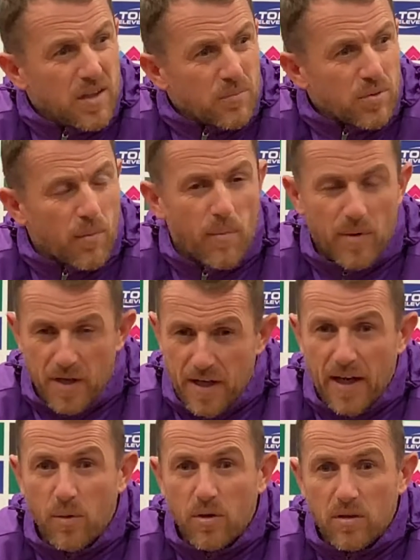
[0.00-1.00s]
probably an
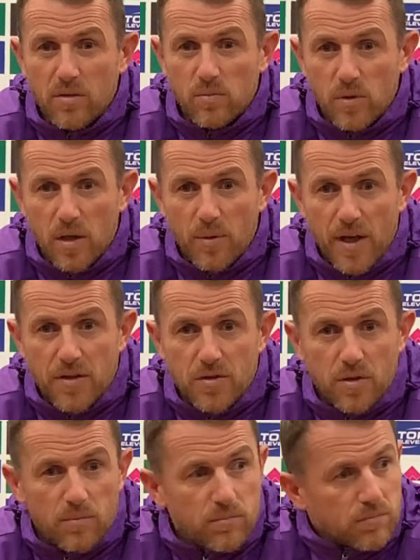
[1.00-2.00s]
hour where we end
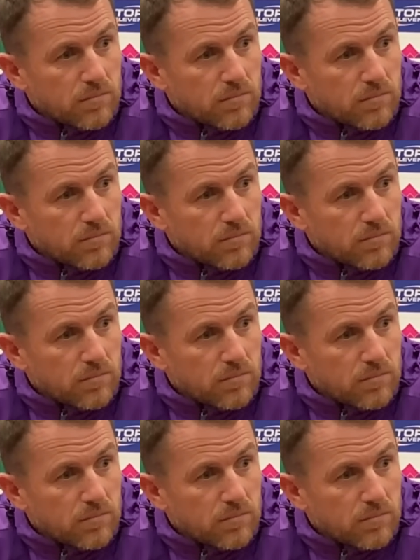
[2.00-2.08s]
up